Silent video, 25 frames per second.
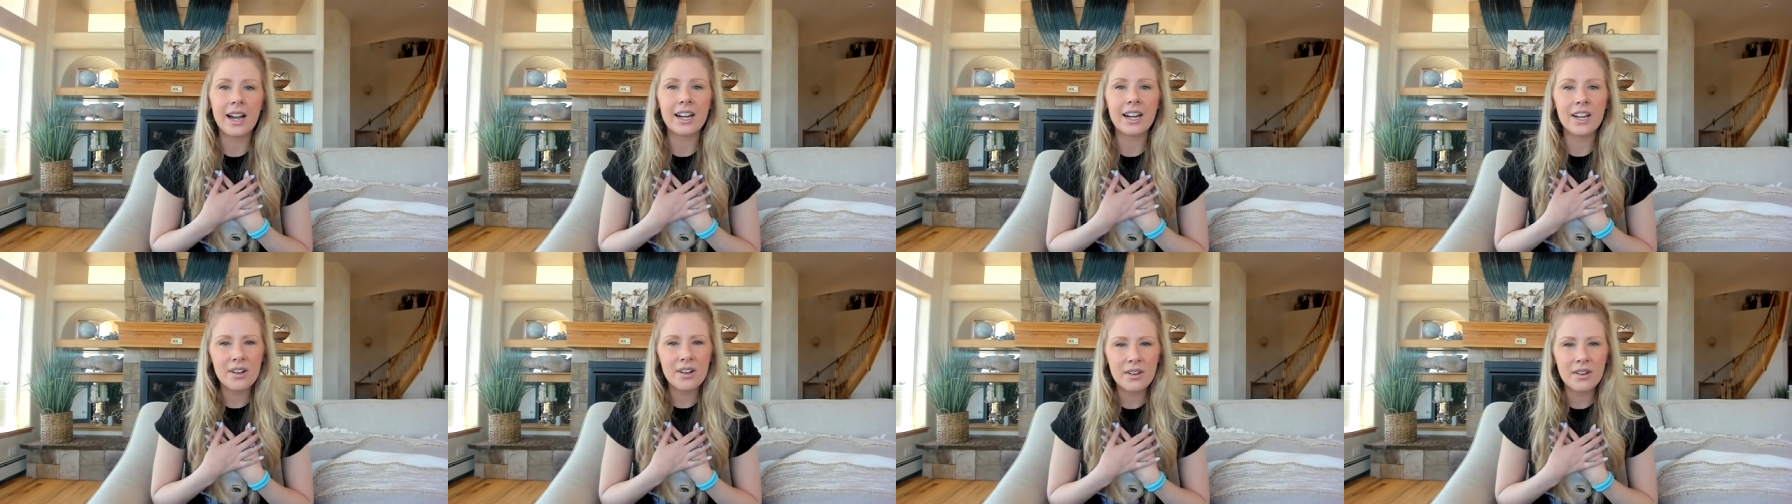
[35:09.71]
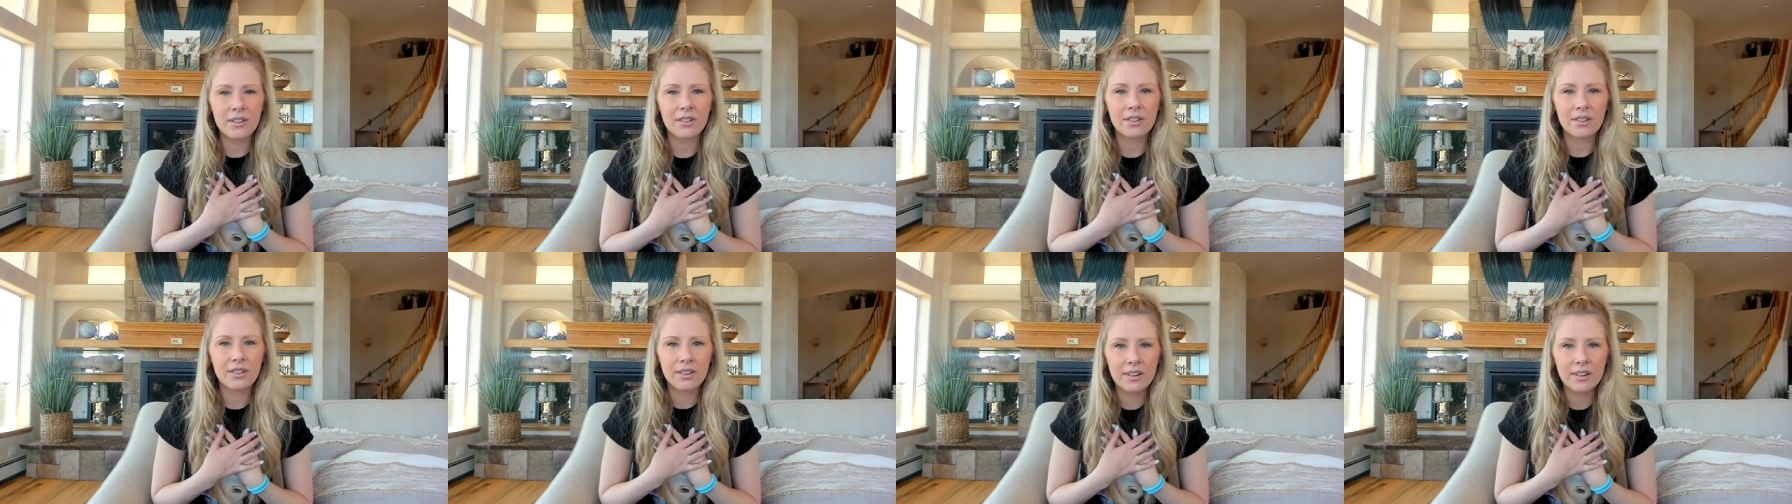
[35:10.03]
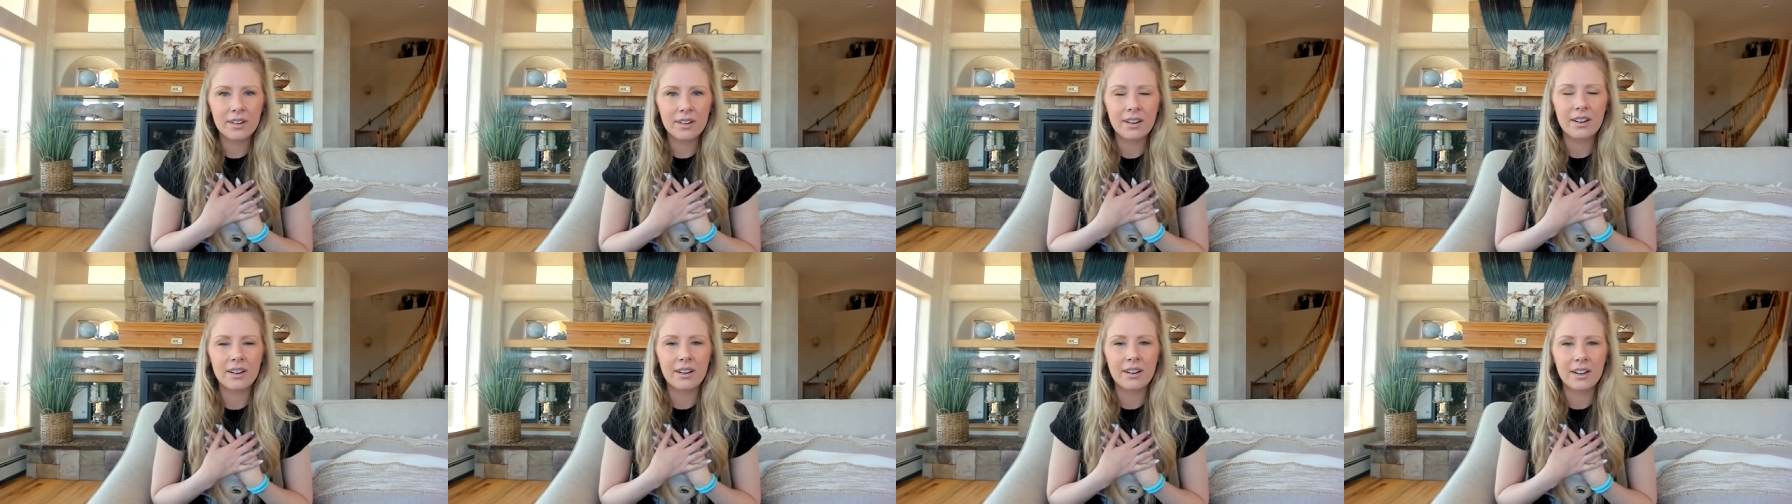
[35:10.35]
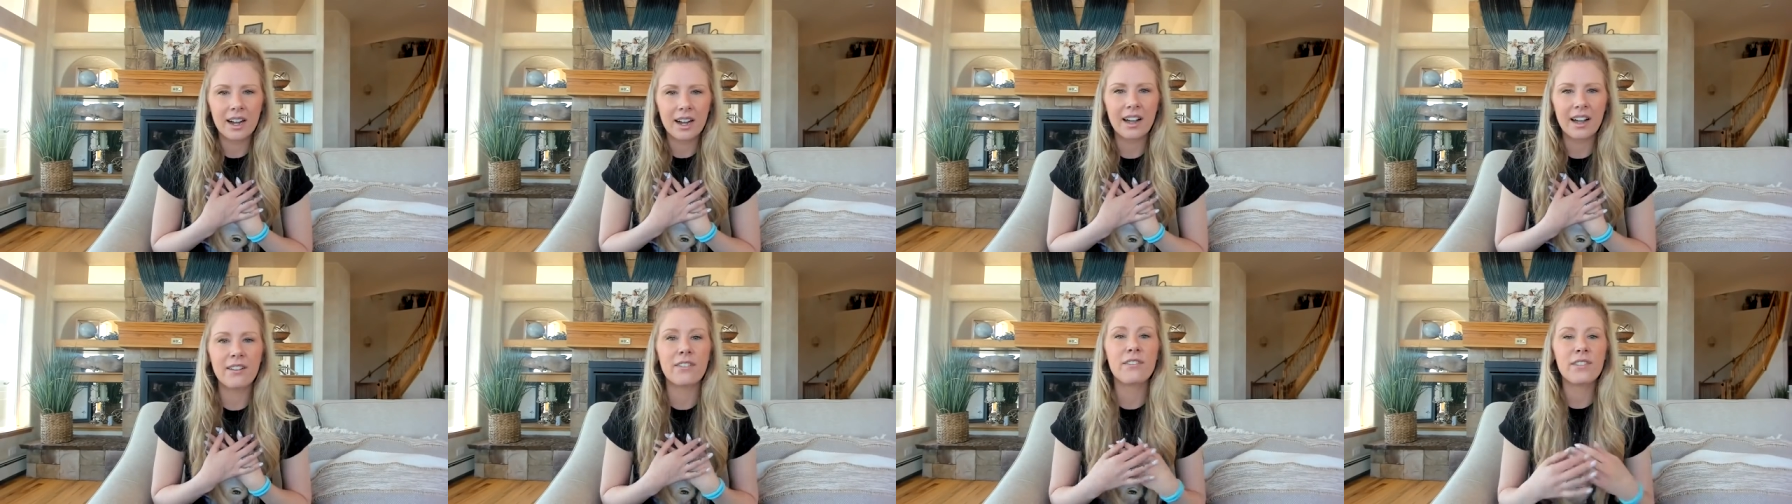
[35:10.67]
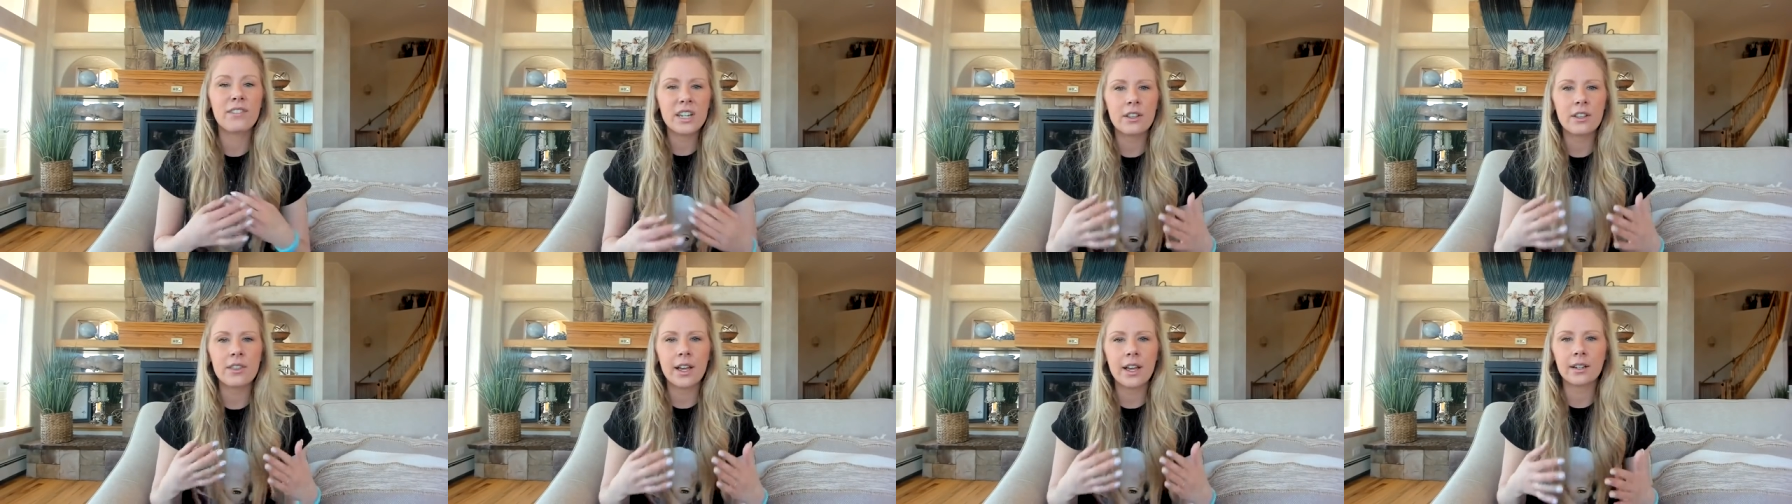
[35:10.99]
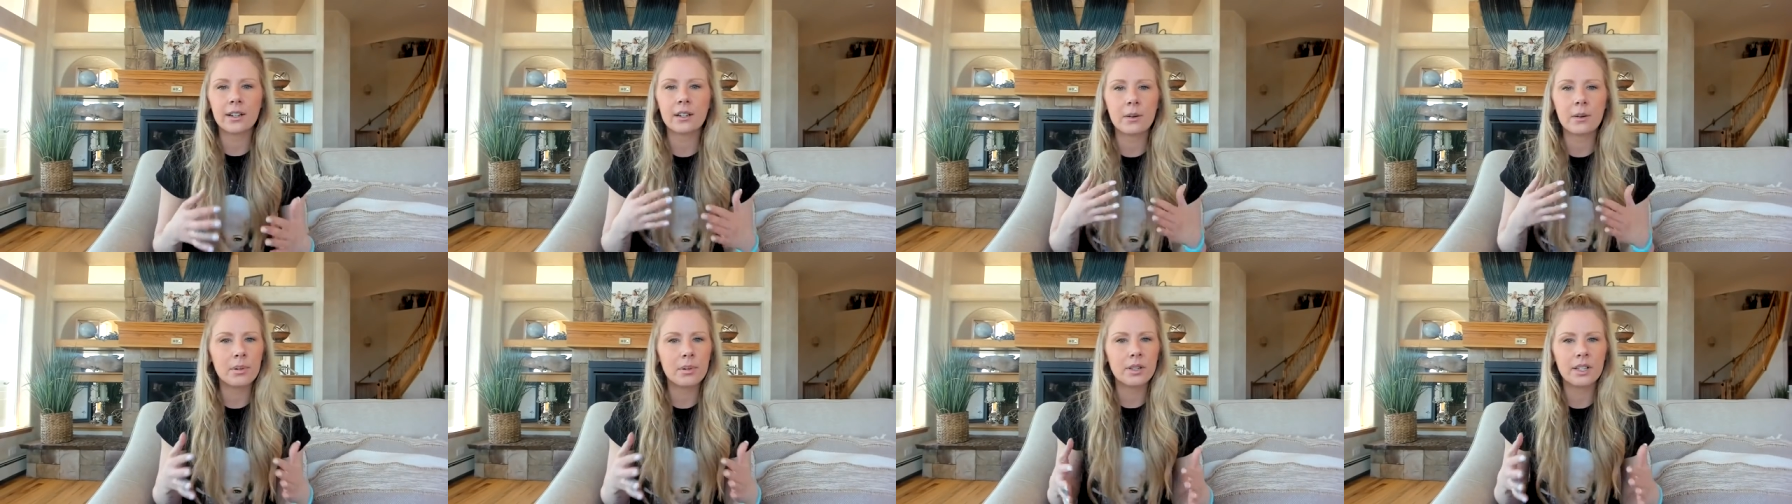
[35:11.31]
know. I feel that
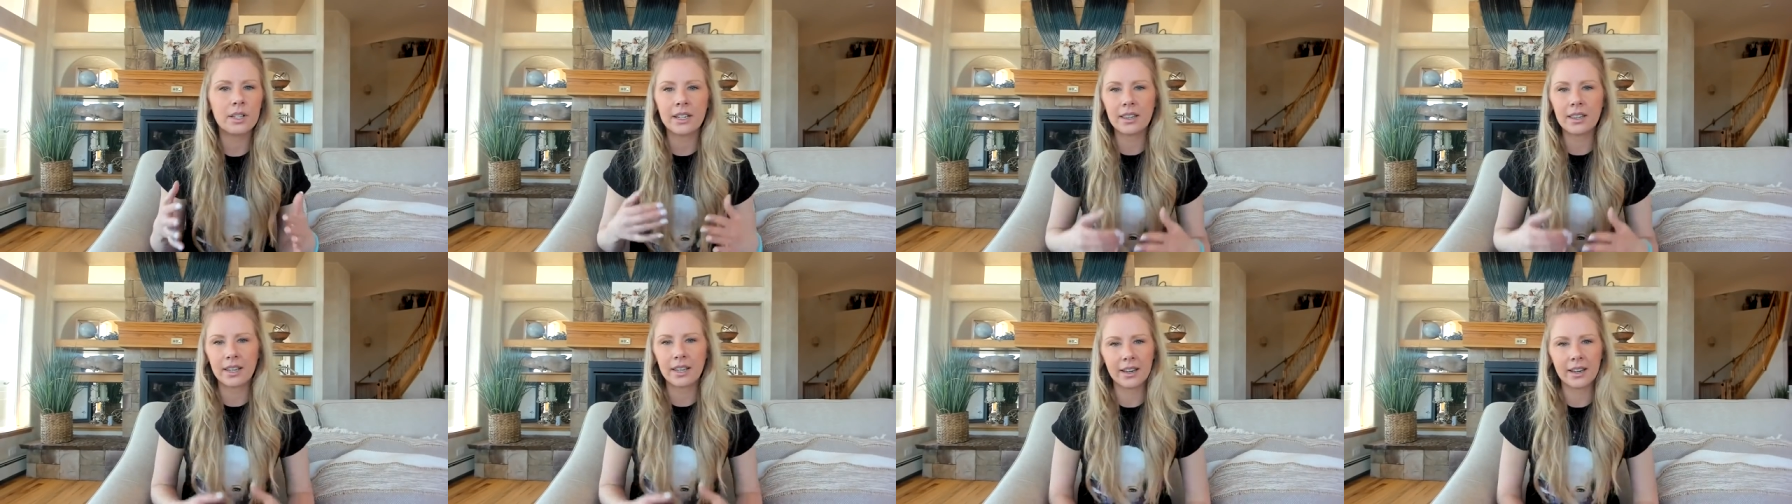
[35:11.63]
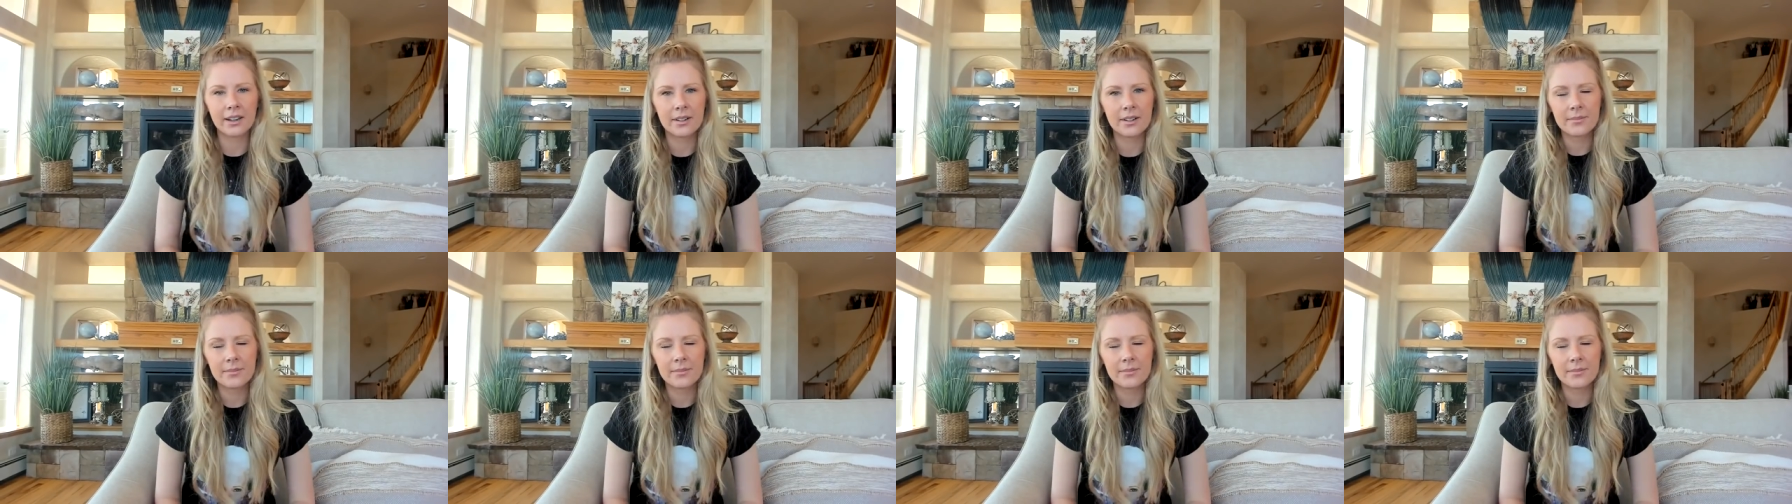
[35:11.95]
completely.